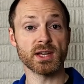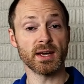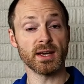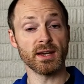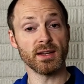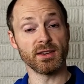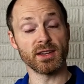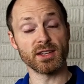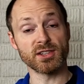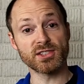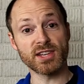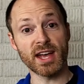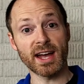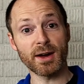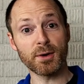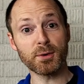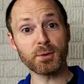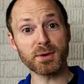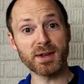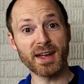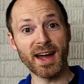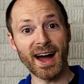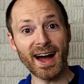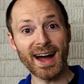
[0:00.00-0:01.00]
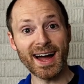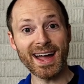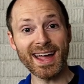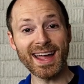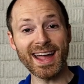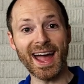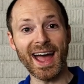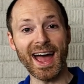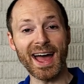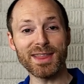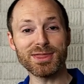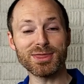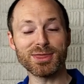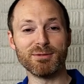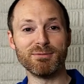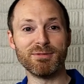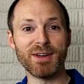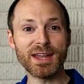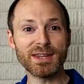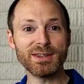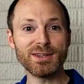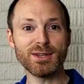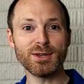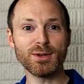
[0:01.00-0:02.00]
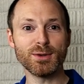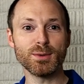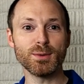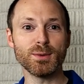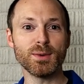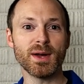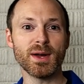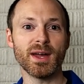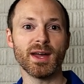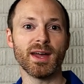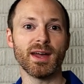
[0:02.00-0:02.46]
the sound guy at the venue,